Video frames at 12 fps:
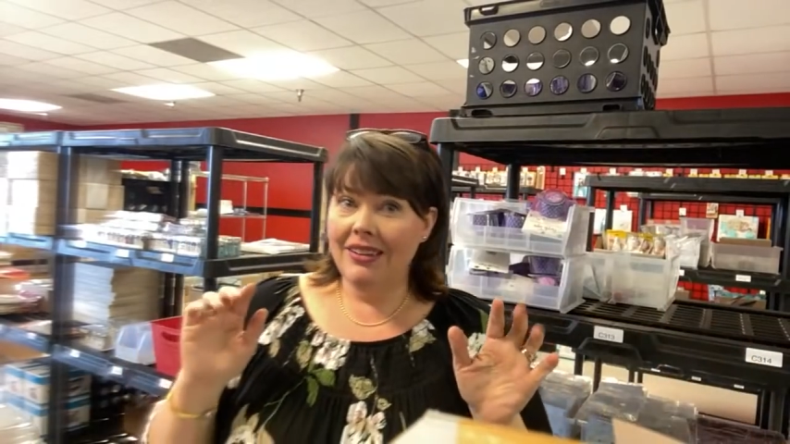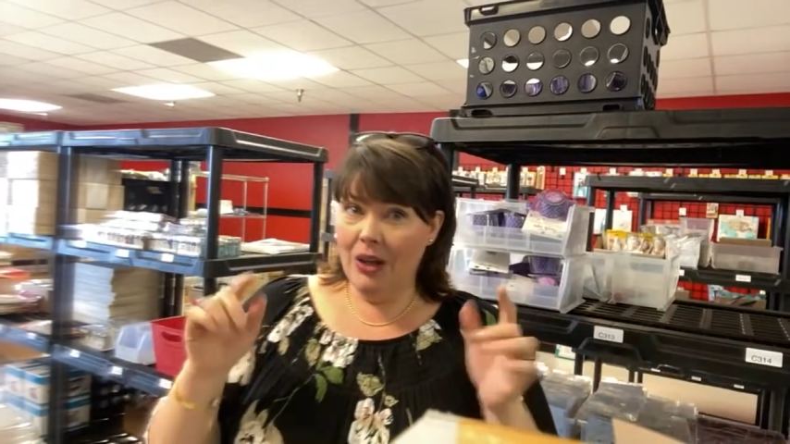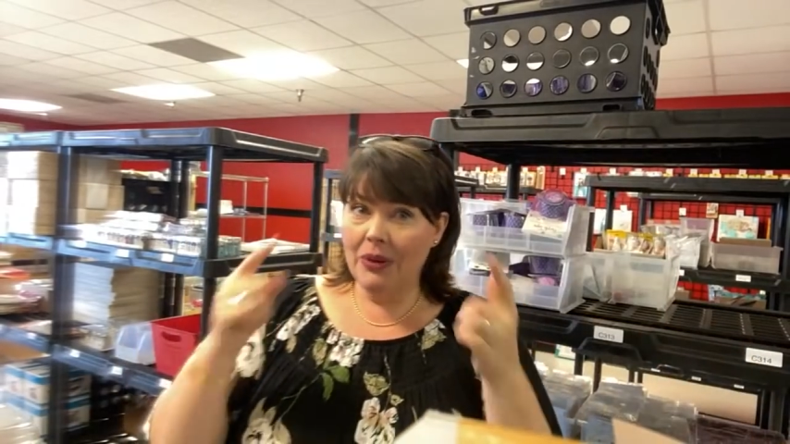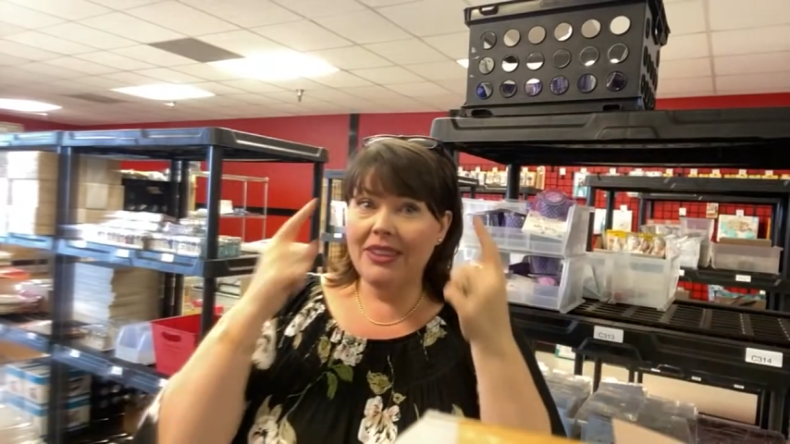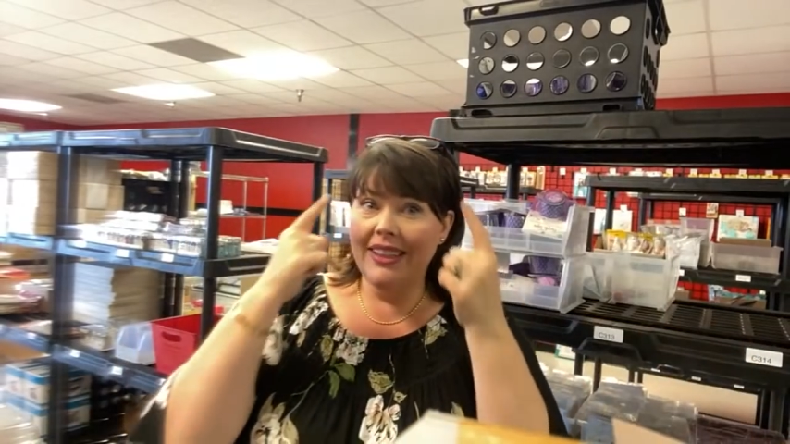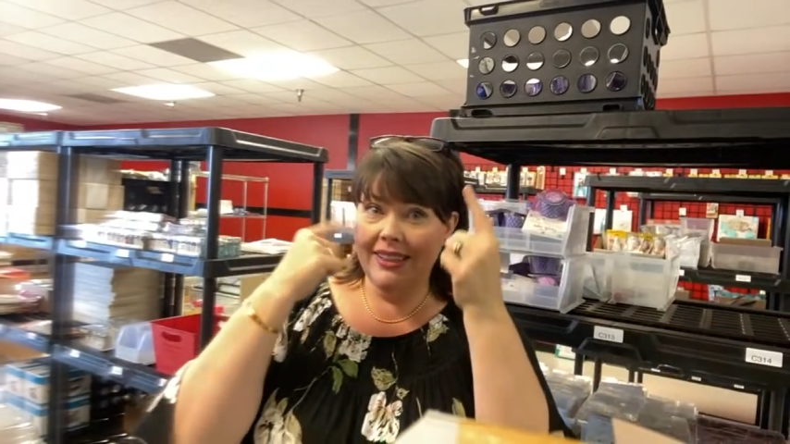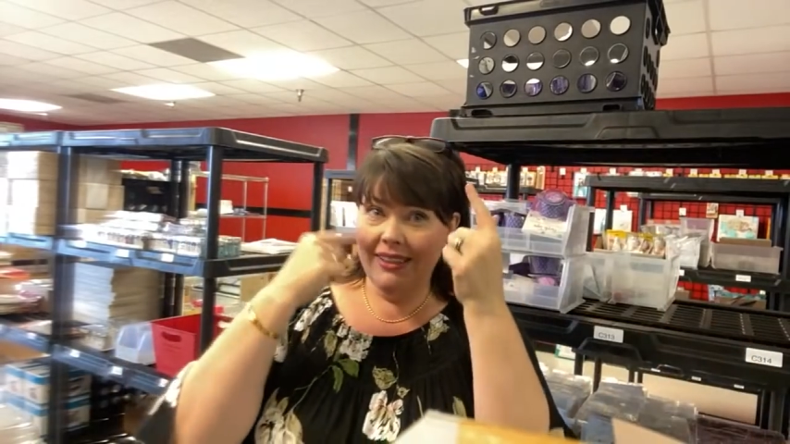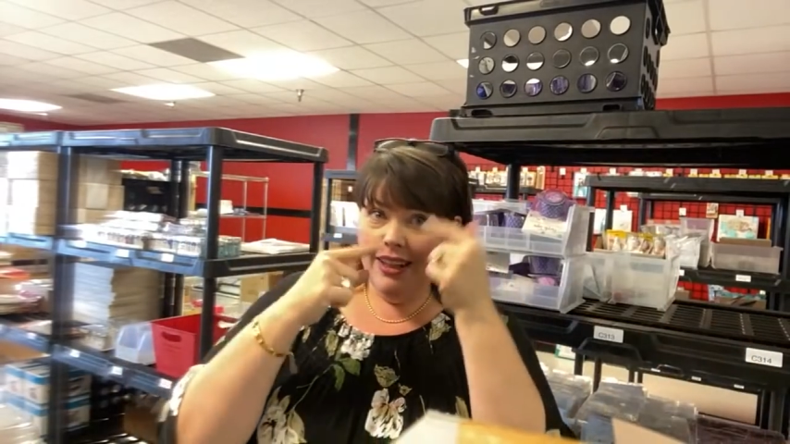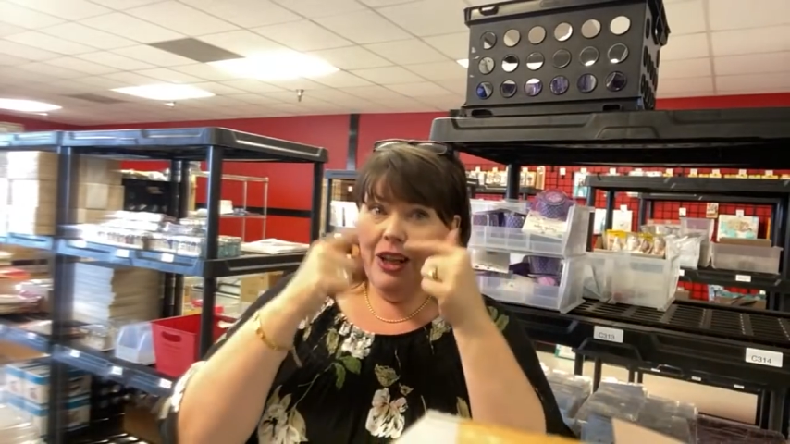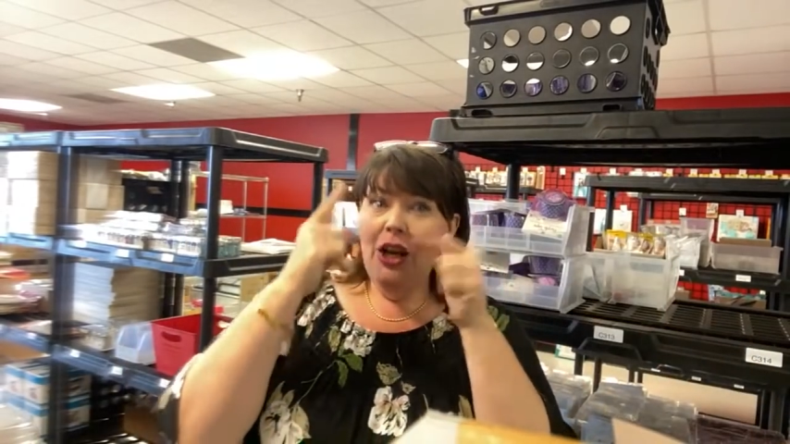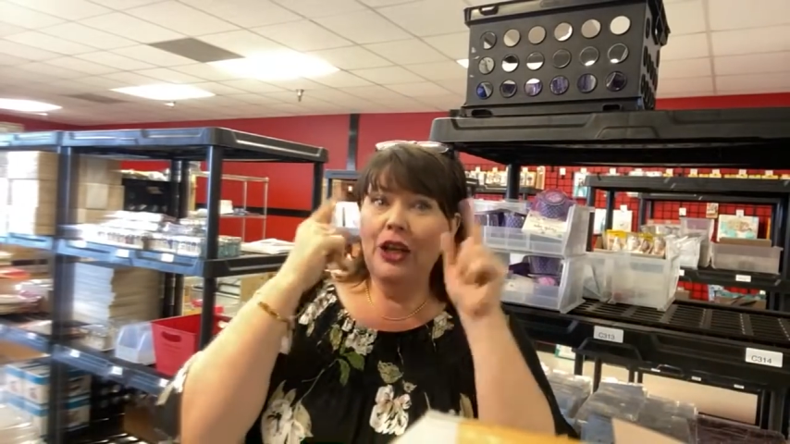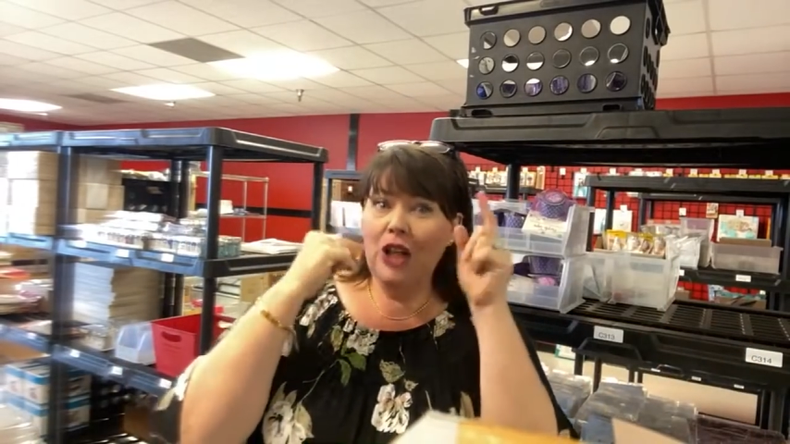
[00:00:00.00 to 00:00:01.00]
Y'all are seeing
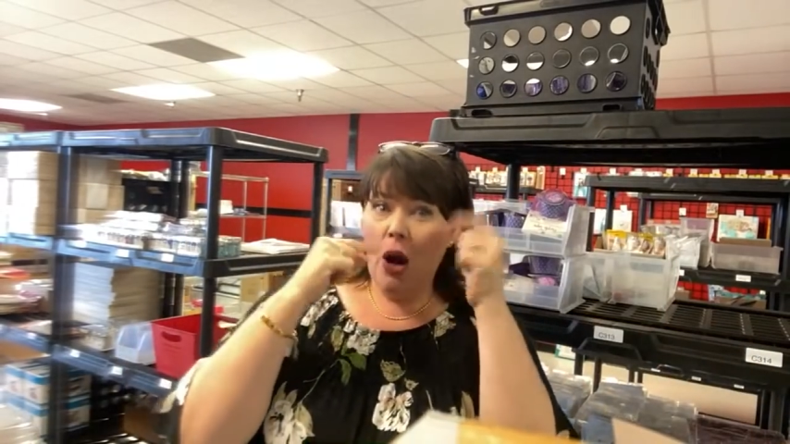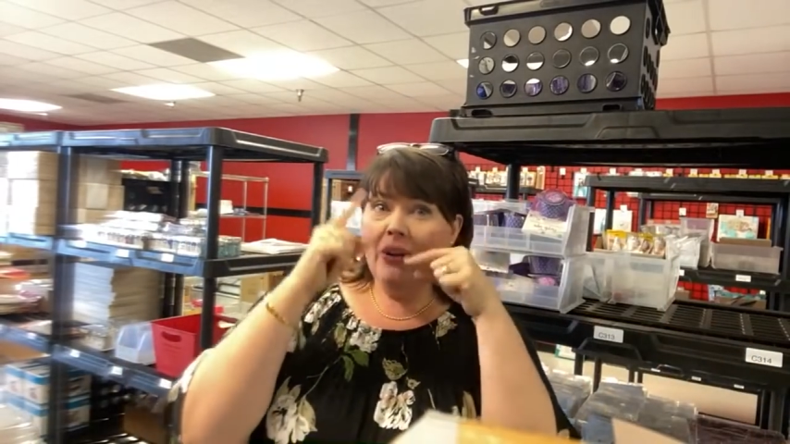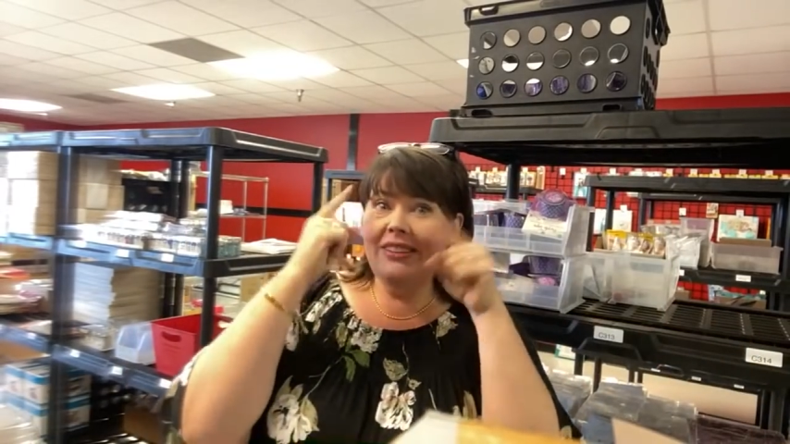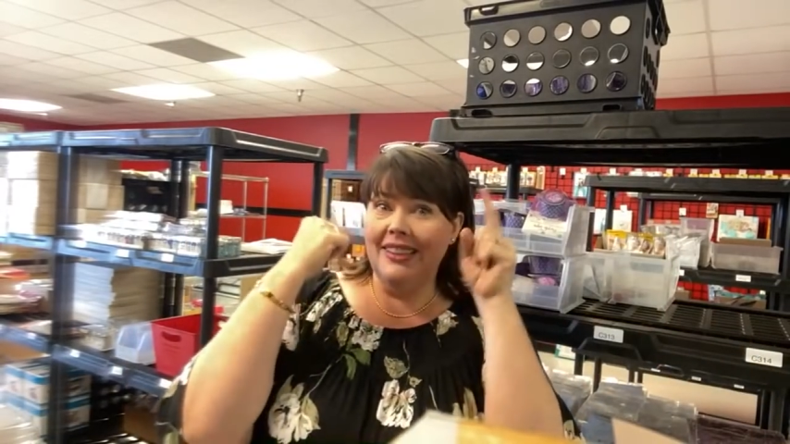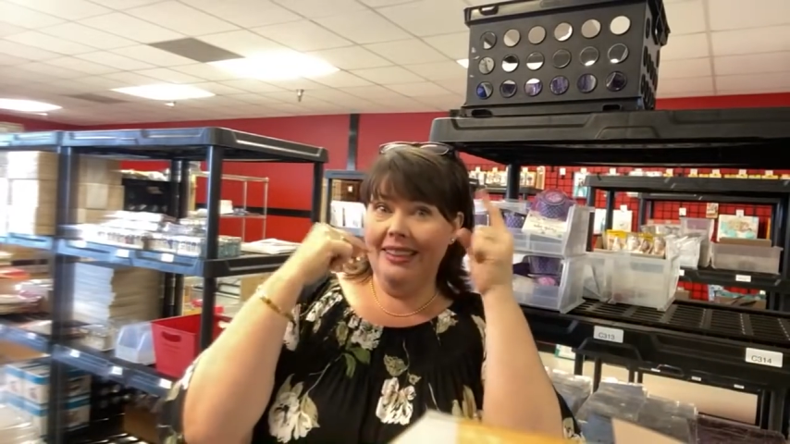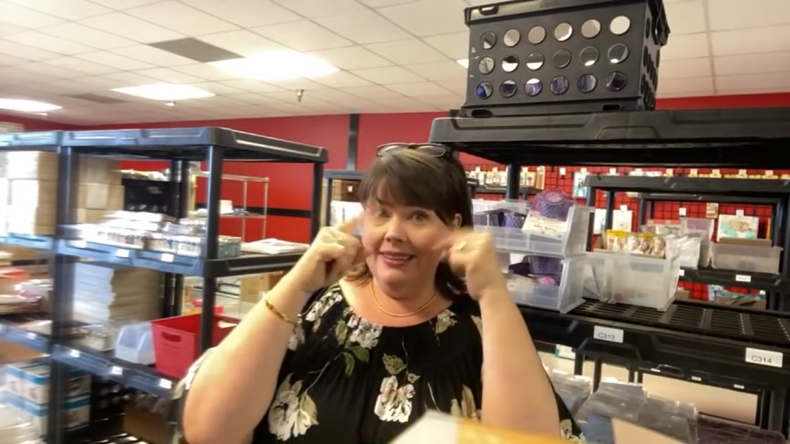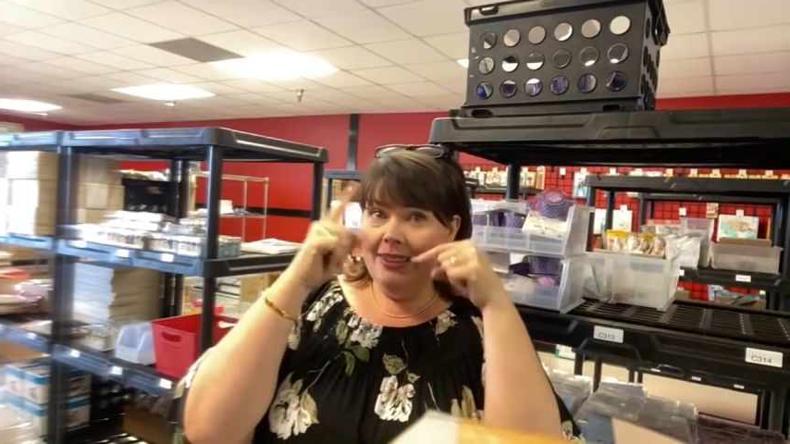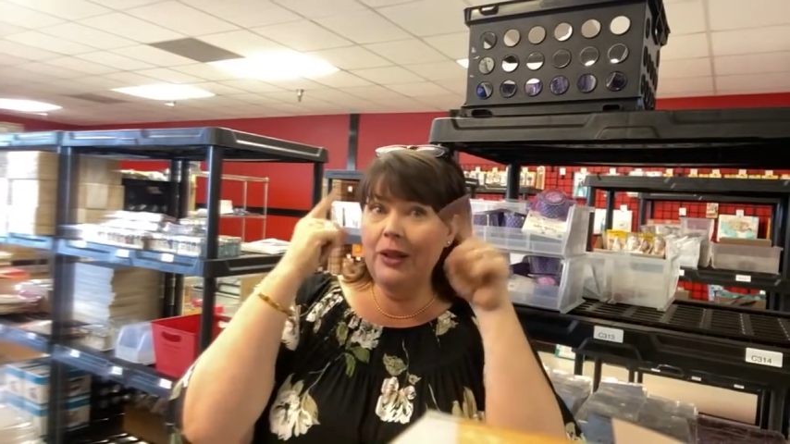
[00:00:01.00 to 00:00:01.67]
y'all